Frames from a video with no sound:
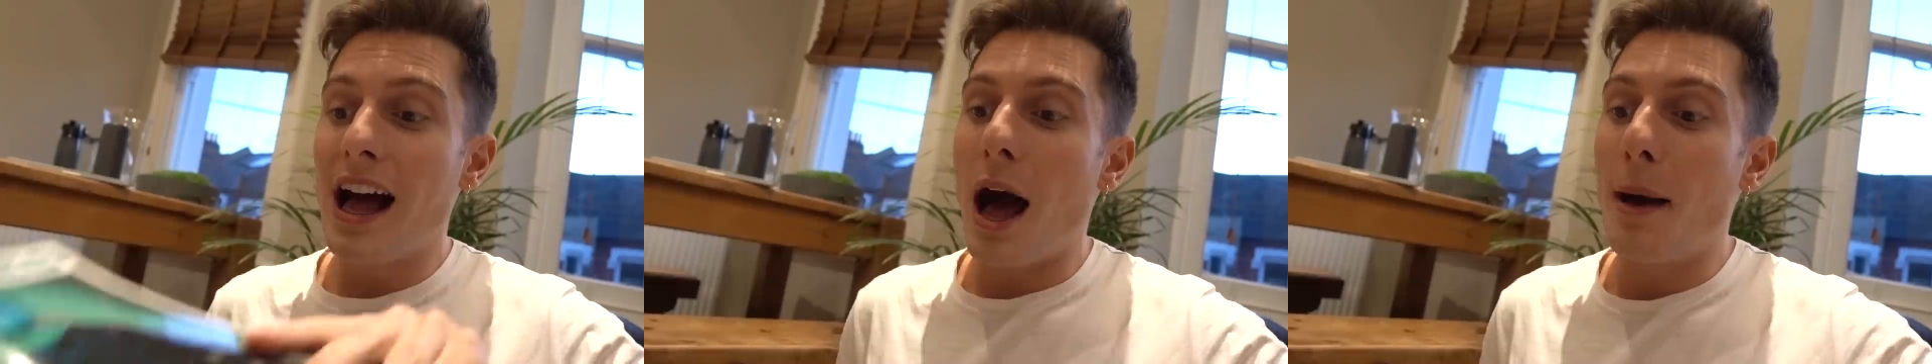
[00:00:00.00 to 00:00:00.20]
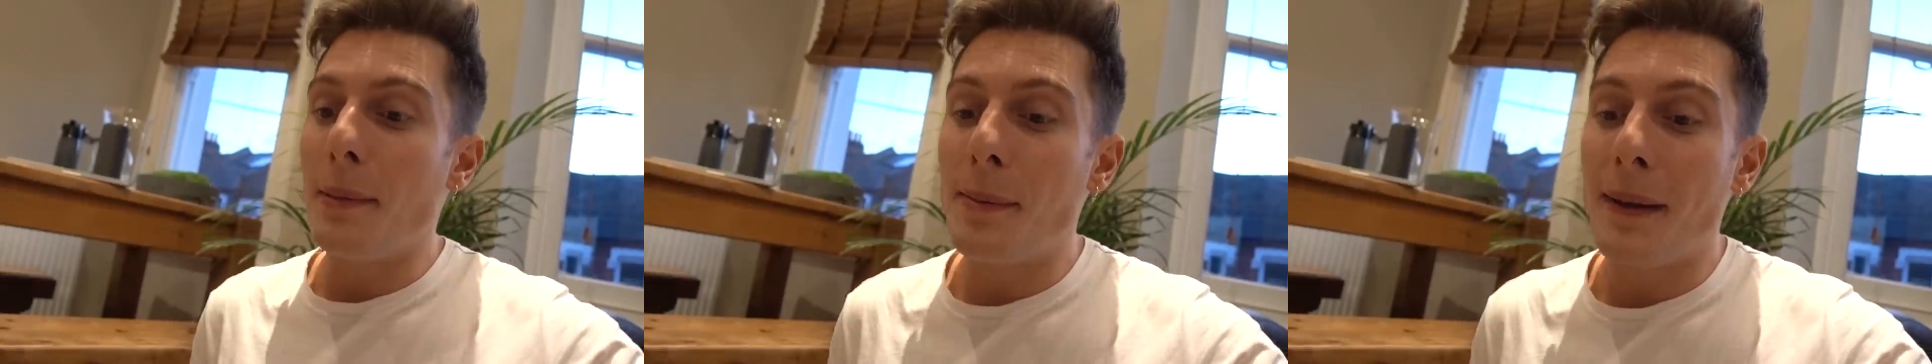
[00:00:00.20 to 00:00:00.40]

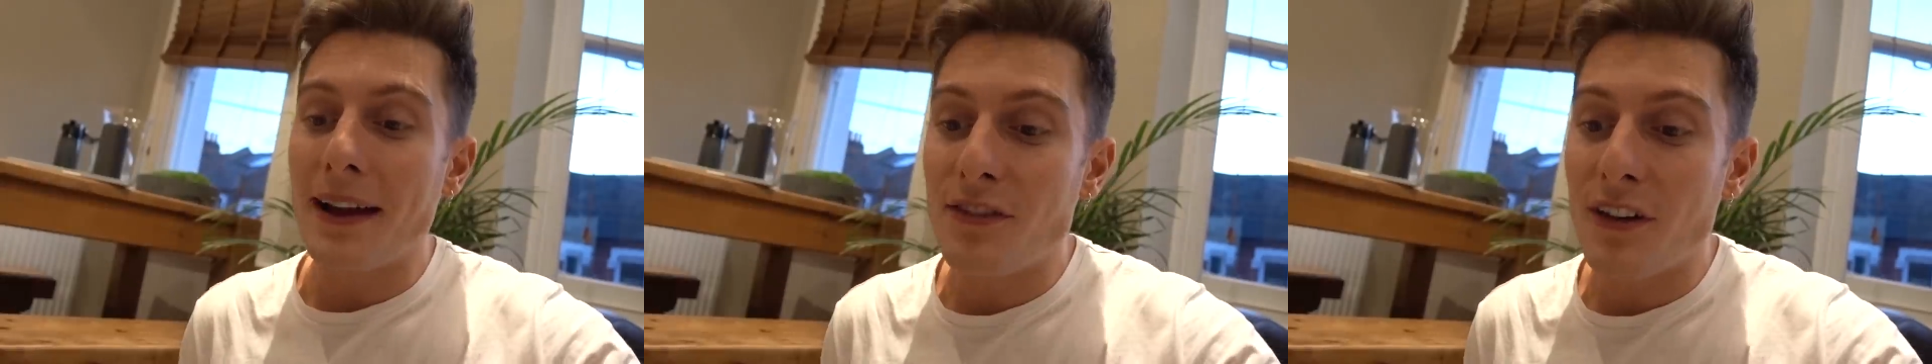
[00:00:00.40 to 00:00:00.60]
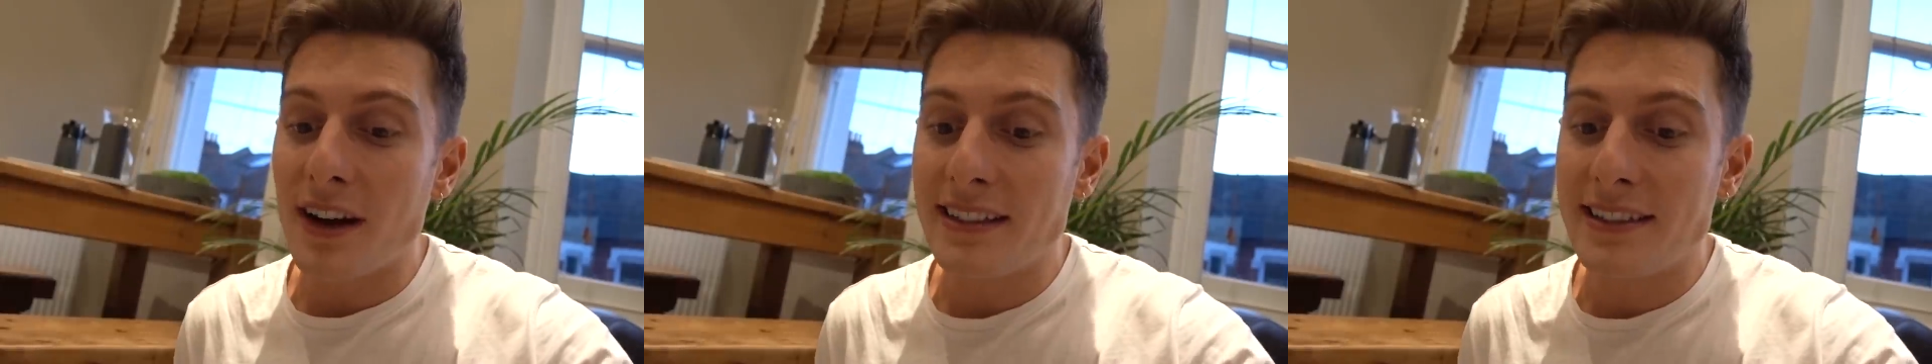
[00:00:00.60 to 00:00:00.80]
I'll be
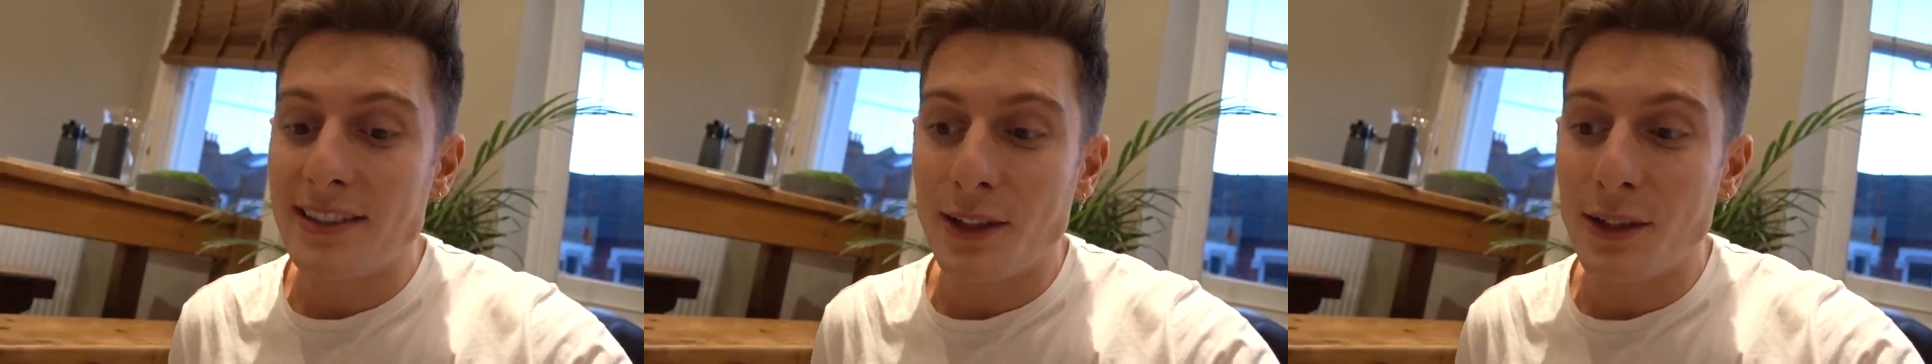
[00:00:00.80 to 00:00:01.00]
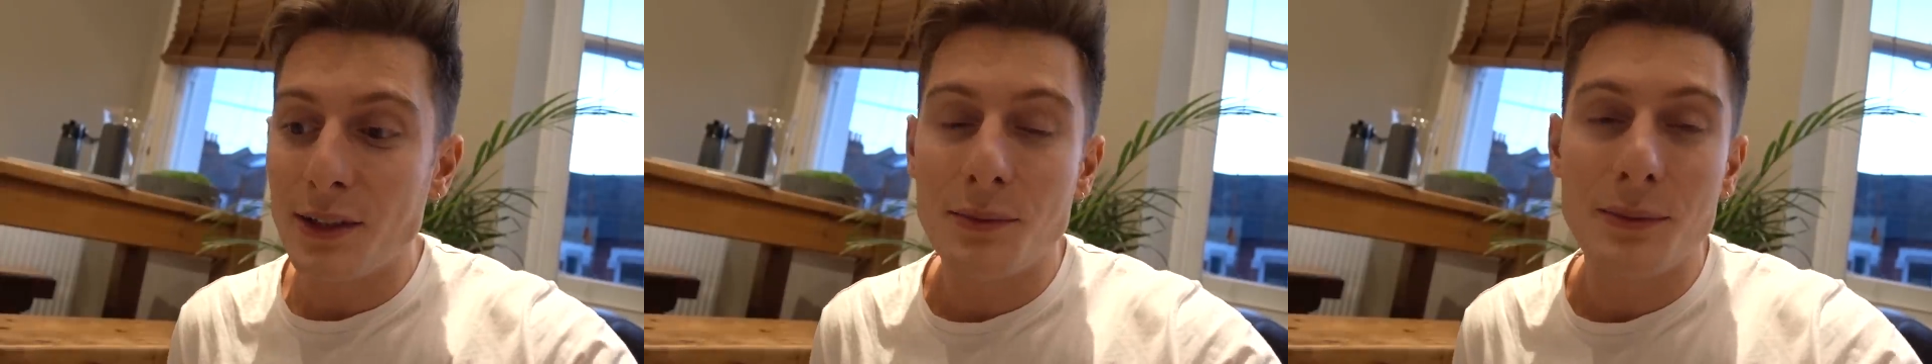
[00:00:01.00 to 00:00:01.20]
back very
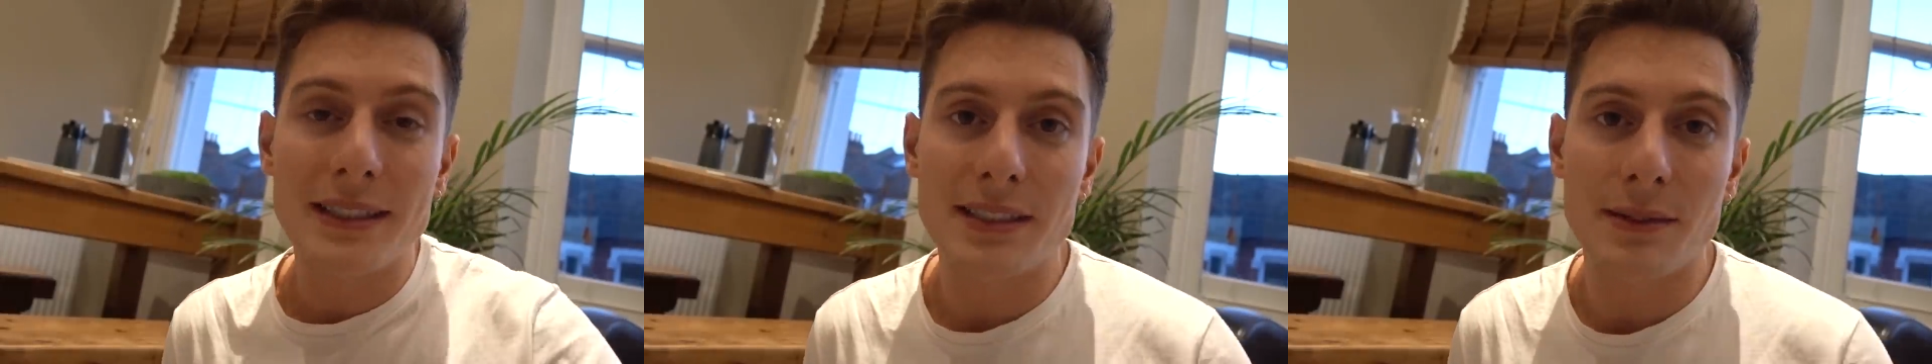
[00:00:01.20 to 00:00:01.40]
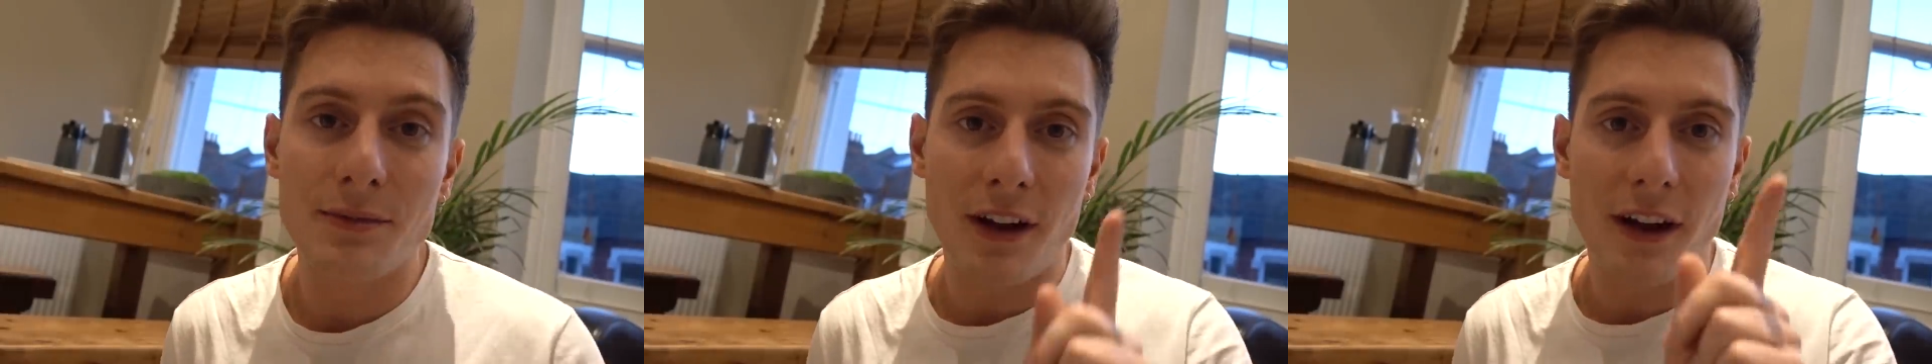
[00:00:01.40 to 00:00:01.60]
soon with some